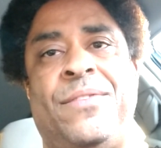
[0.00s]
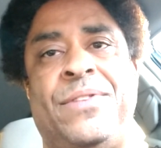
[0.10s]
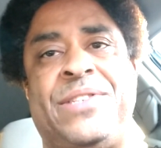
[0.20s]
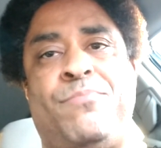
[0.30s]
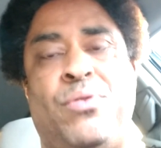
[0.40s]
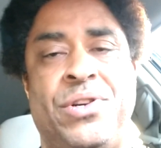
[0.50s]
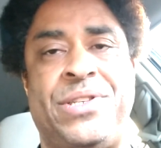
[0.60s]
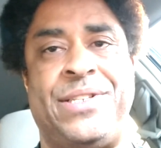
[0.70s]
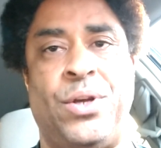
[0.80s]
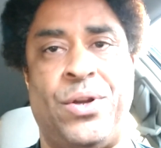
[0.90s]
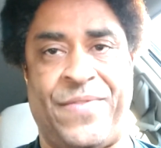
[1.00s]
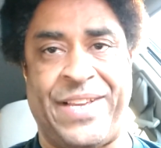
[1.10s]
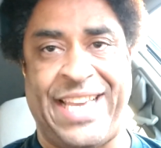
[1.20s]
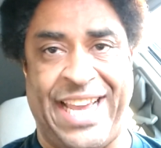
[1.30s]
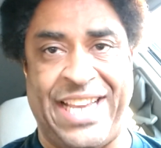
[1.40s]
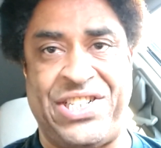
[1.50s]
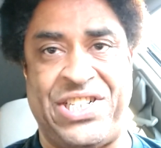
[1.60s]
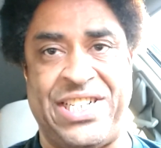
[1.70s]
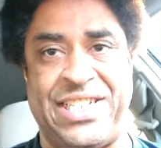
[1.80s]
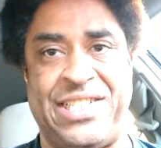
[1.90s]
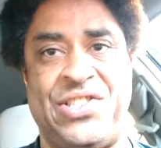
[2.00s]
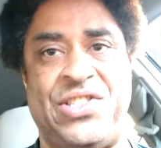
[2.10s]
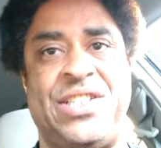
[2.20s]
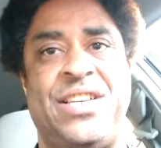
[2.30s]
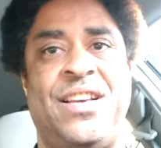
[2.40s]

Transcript: There's push notifications.